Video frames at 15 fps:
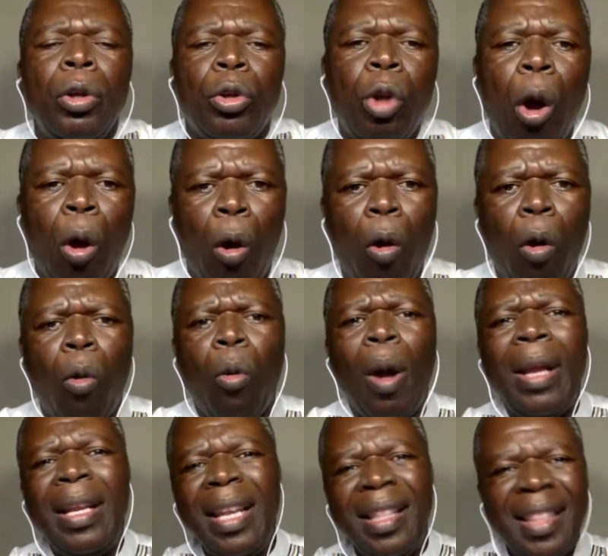So
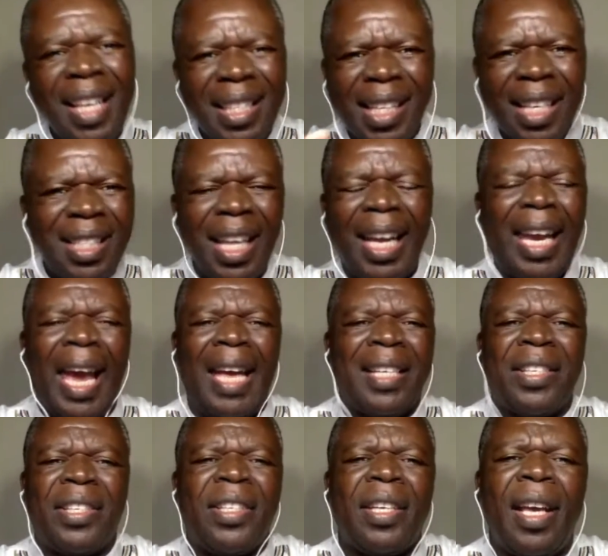when this is the
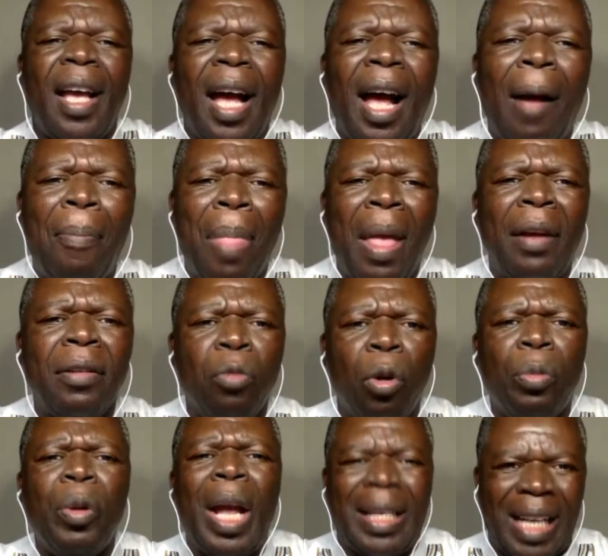case,
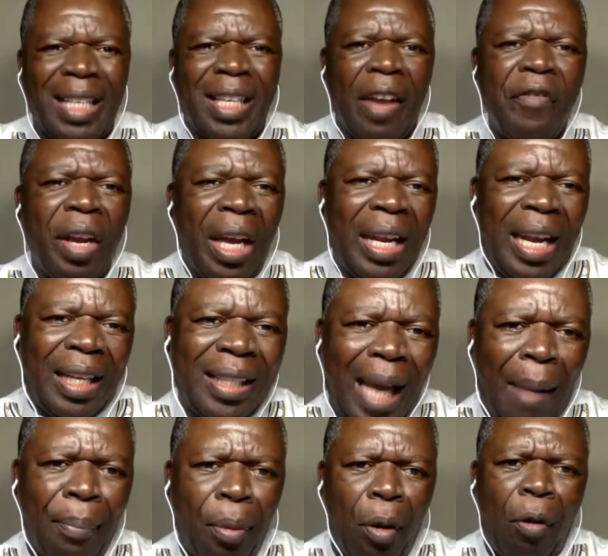we are just giving an
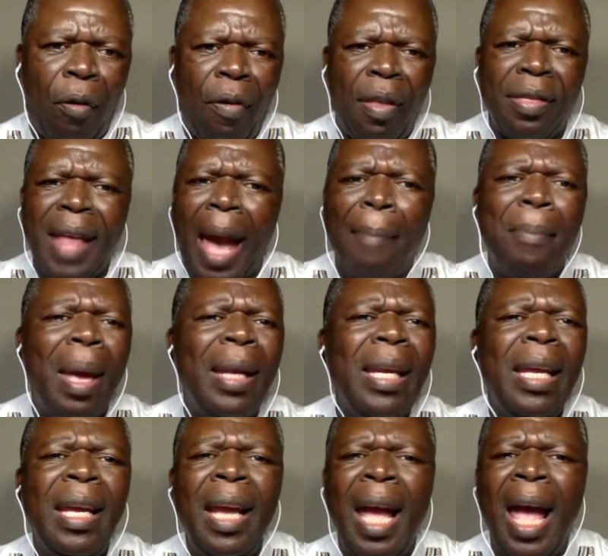example. There are
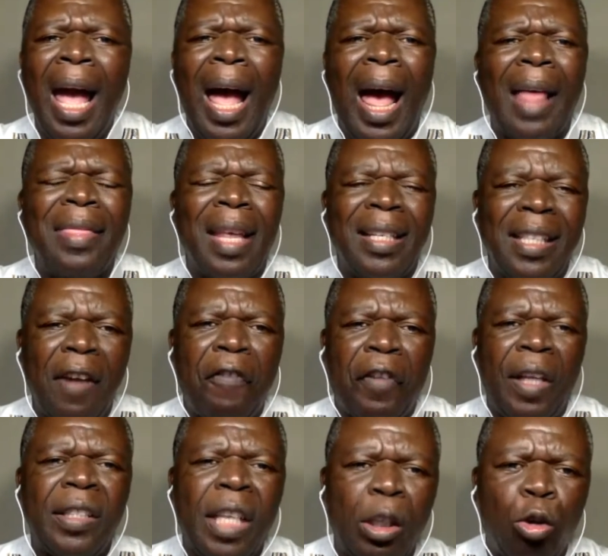many other
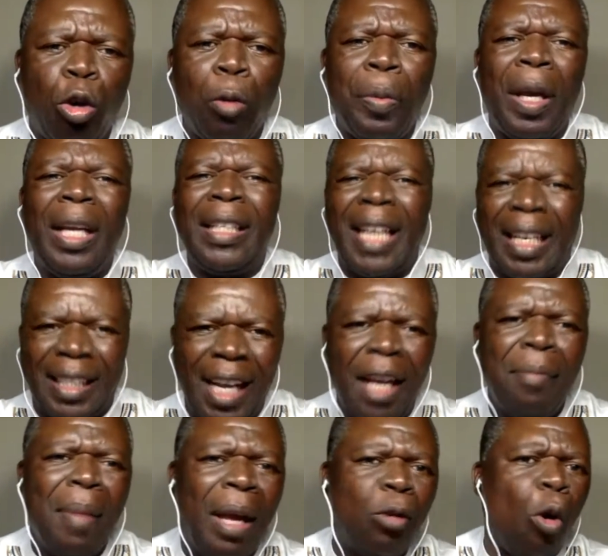differences. It could be
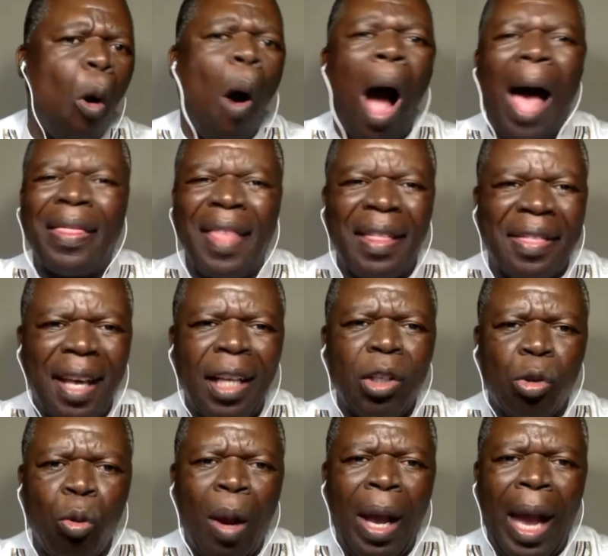entertainment or other
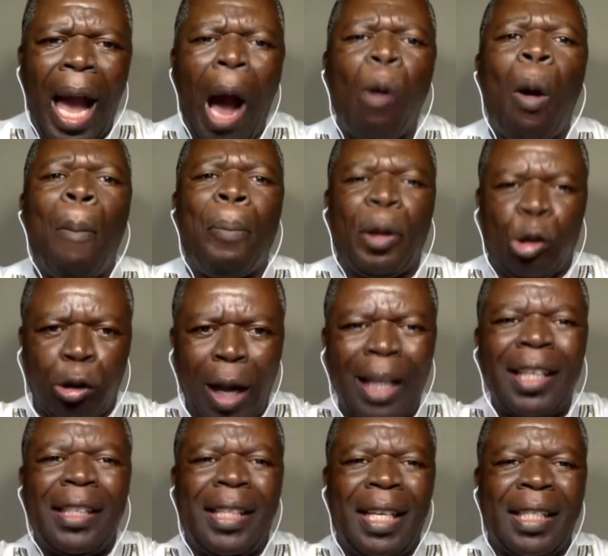things where our
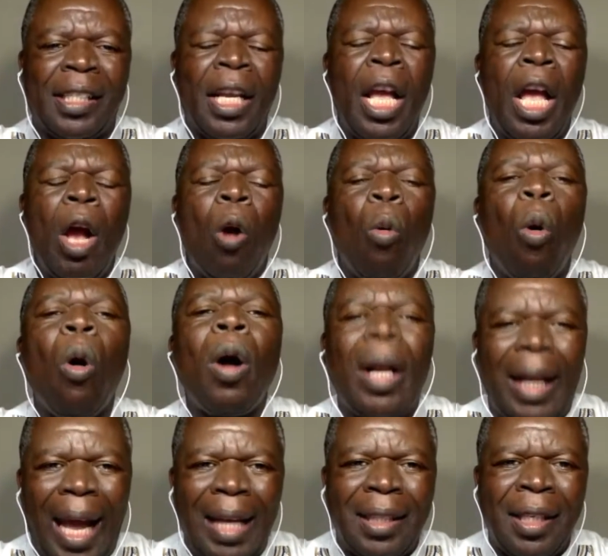personalities will
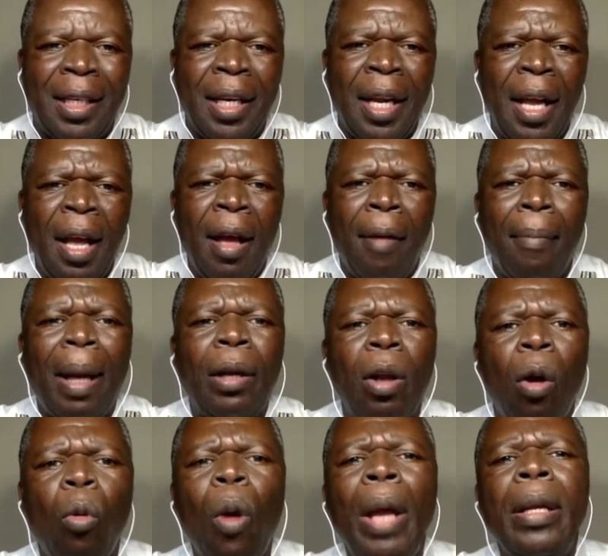clash. But
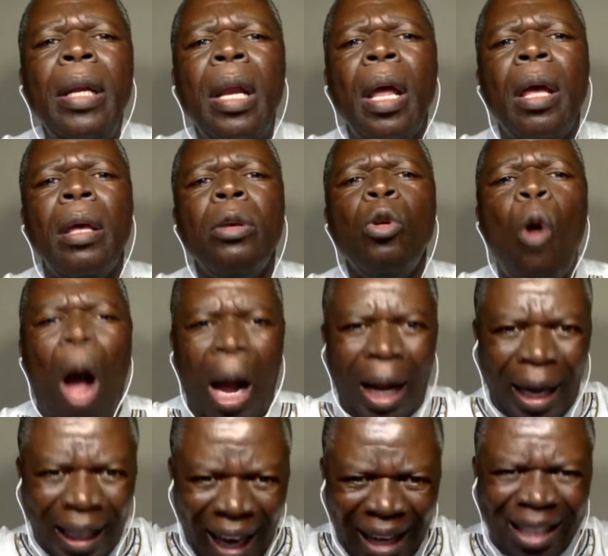when you
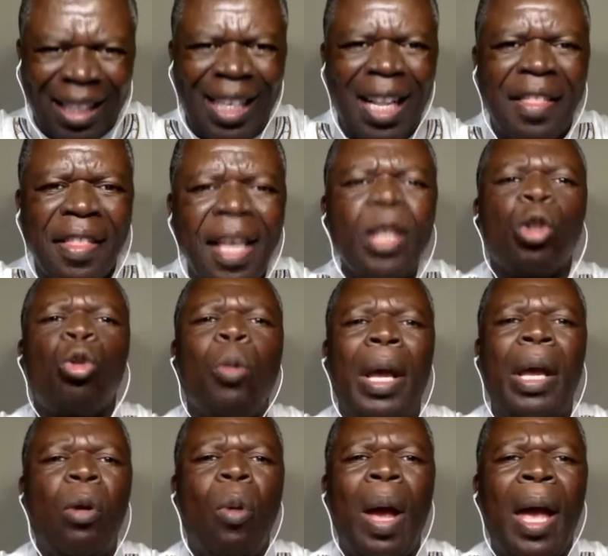are clashed this
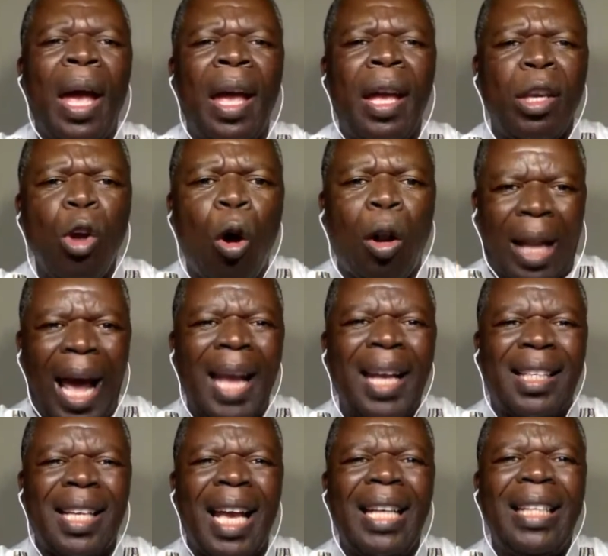way, where your
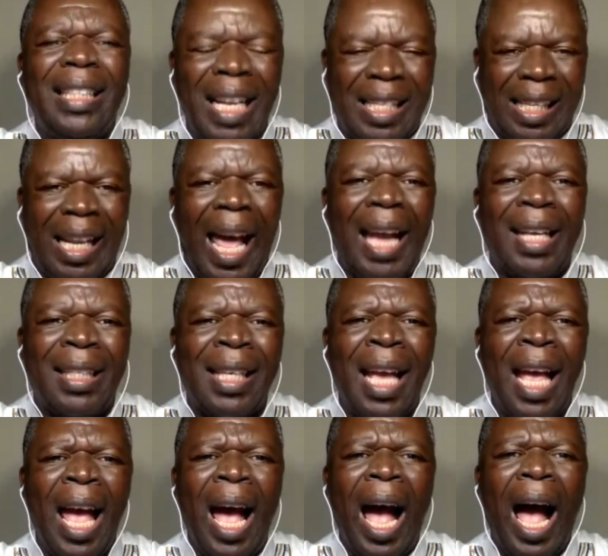likes and dislikes
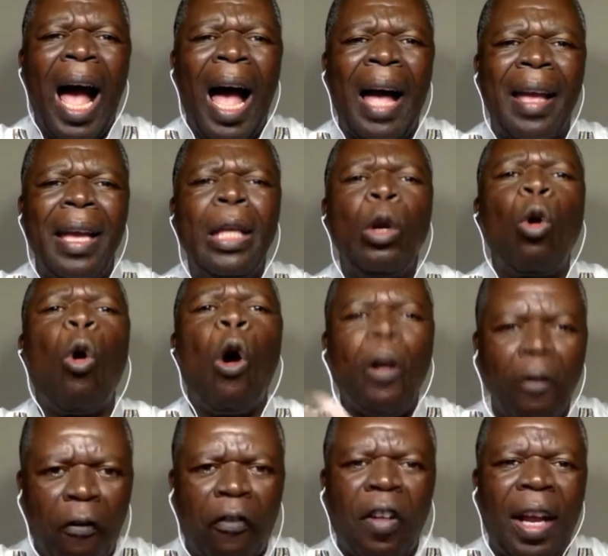are in
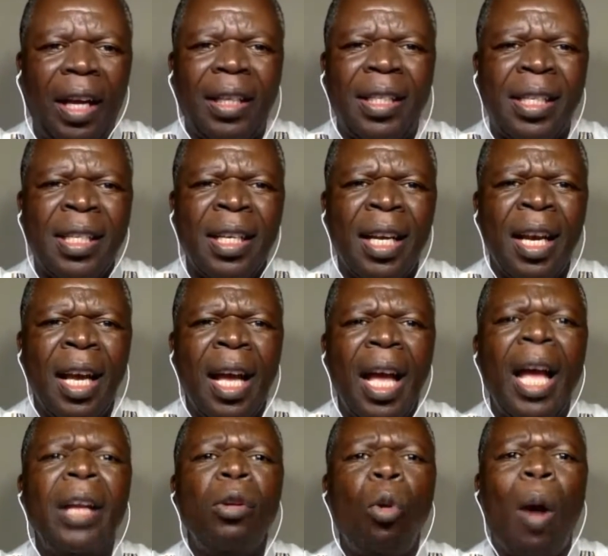conflict
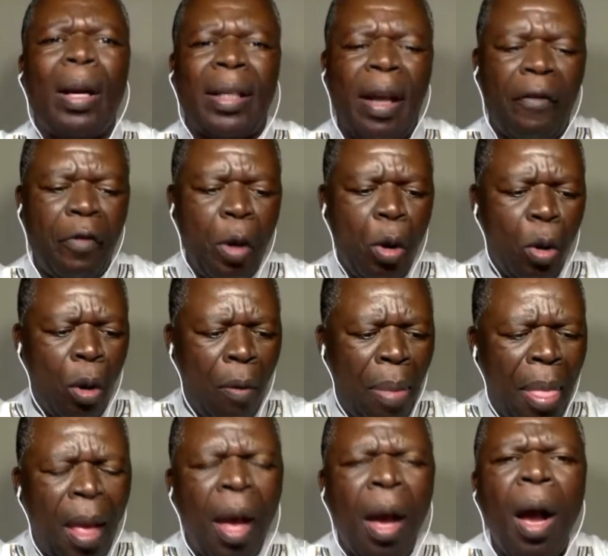and what have you,
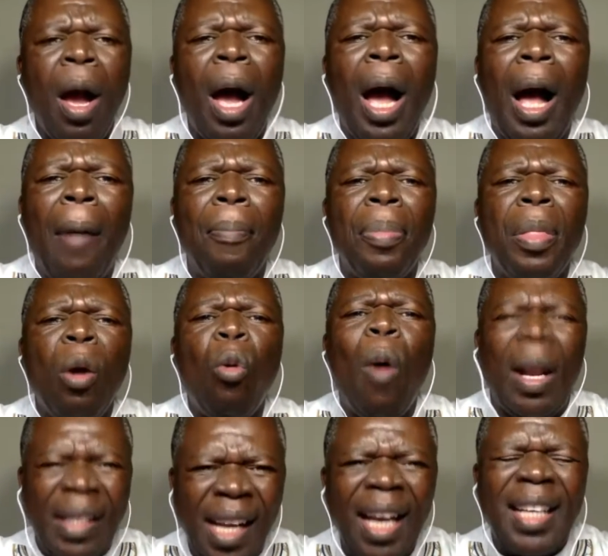
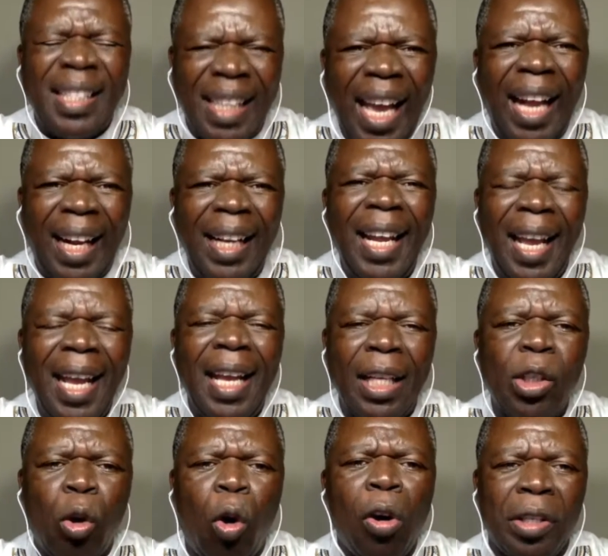what exactly
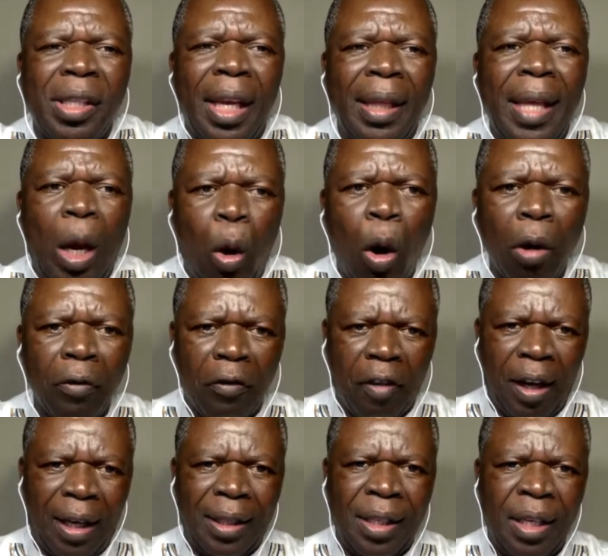is causing the
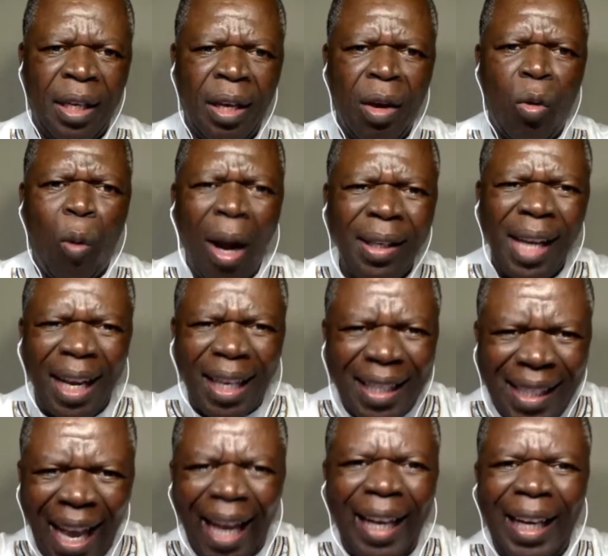conflict? What
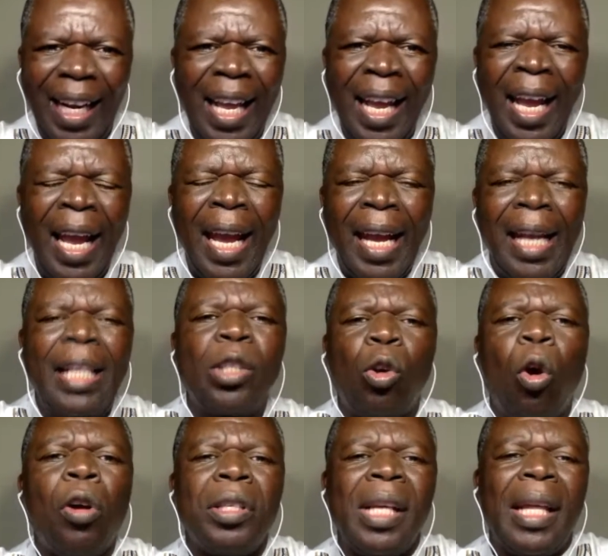exactly is
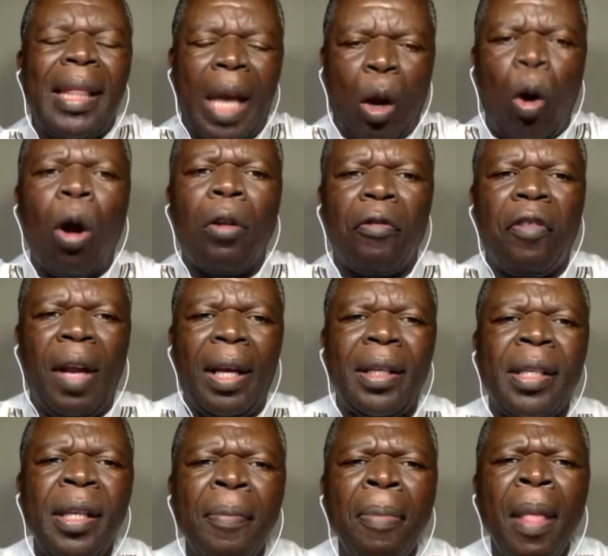causing the
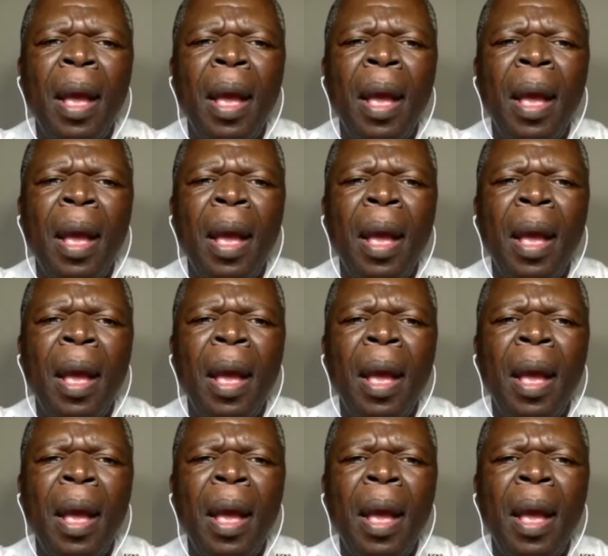conflict?